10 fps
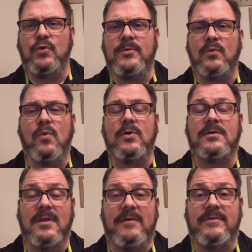the Lord
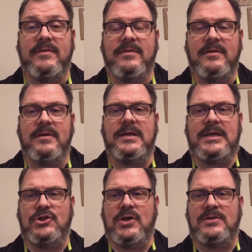loveth,
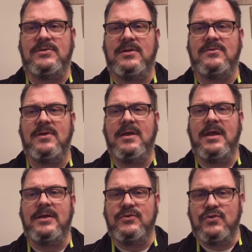he chasteneth
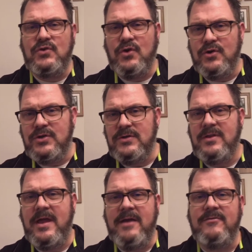and scourgeth
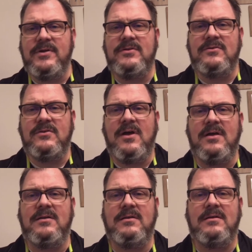every
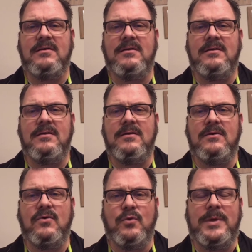son
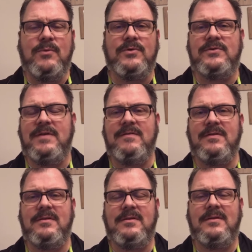whom he receiveth.